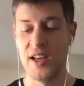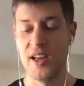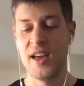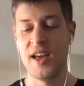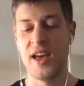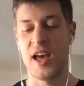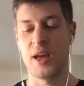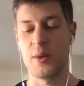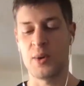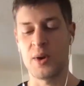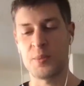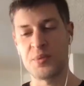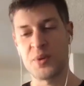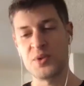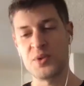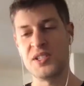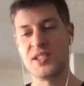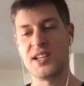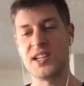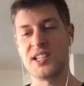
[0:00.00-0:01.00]
And when a
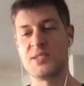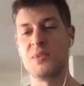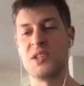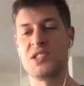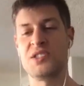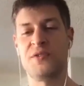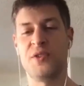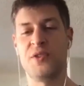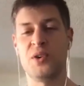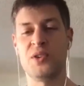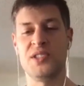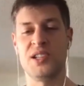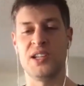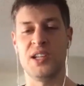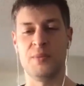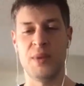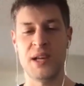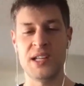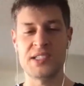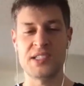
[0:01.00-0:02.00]
protein gets misfolded,
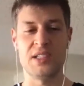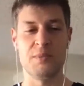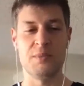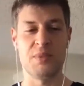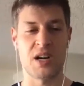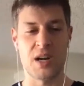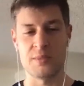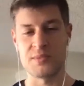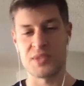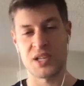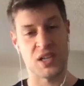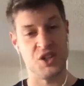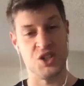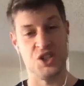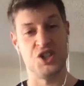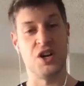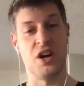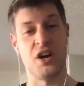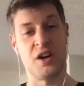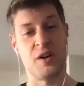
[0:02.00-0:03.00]
it basically becomes like a
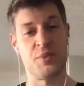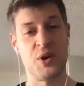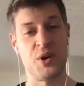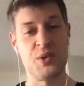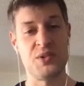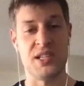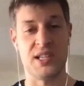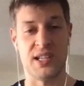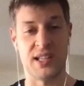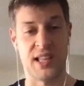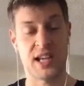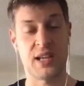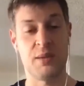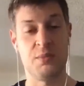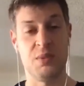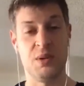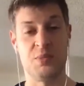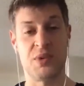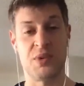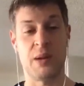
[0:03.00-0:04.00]
junk protein, and that can
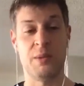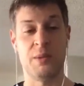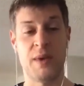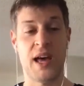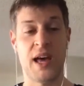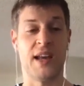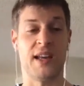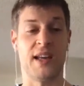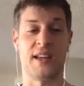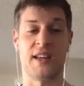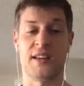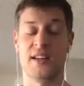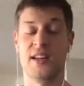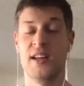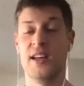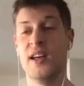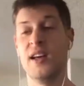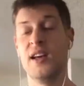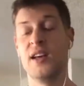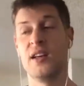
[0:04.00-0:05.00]
be problematic. It,
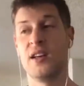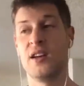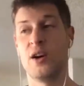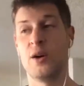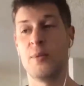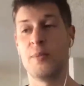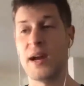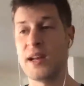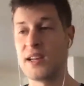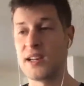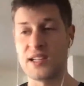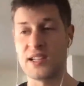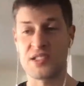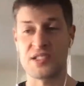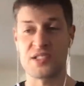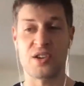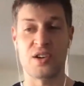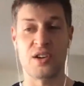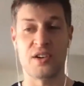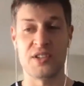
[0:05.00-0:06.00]
you know, might not
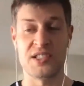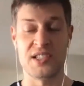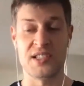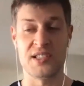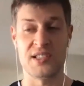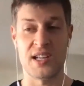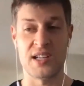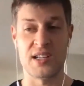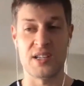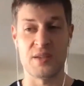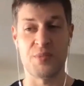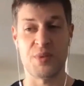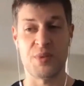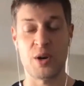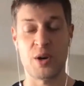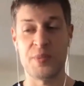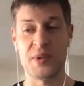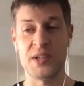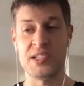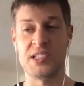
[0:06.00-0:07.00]
serve its intended
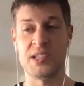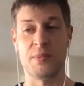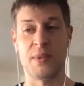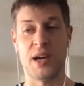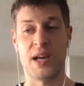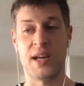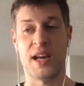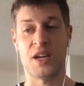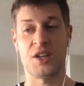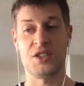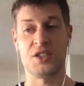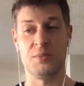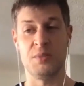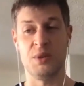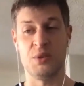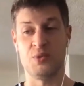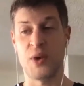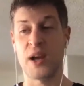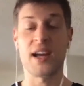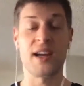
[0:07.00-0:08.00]
purpose. It might actually be
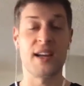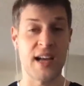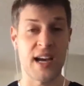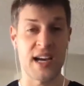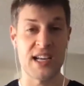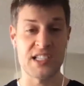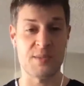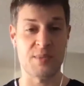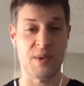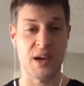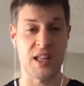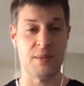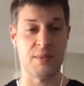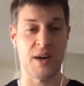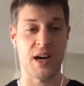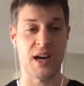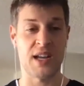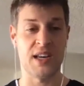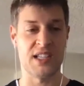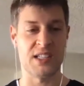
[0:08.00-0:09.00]
recognized by the
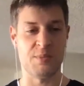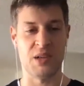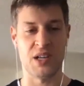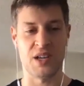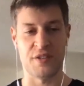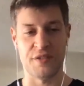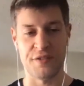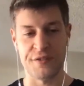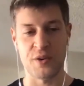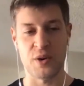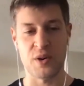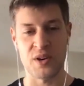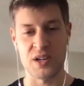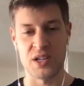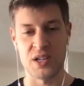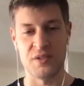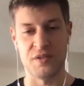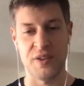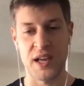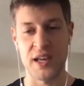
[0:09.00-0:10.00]
body as being a foreign
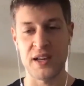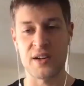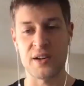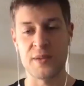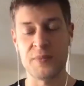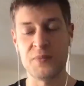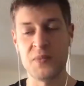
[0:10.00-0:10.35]
invader